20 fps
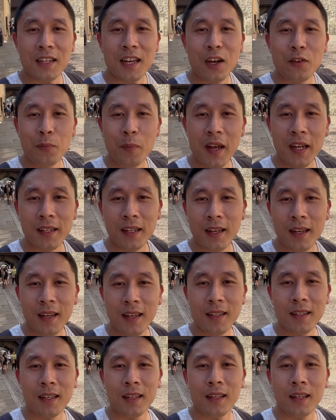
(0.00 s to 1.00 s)
I've made it
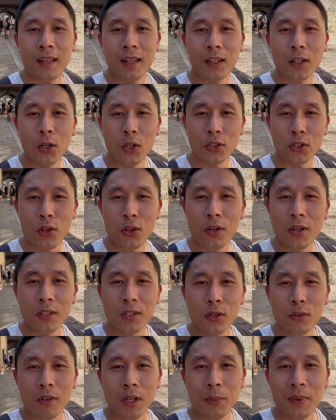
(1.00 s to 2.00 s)
in. It cost
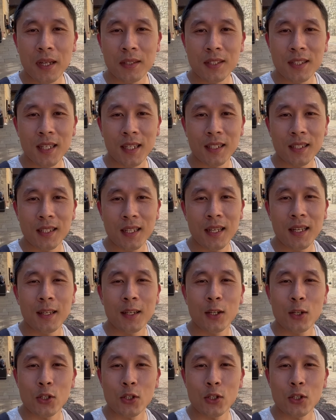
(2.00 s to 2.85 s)
£33.60,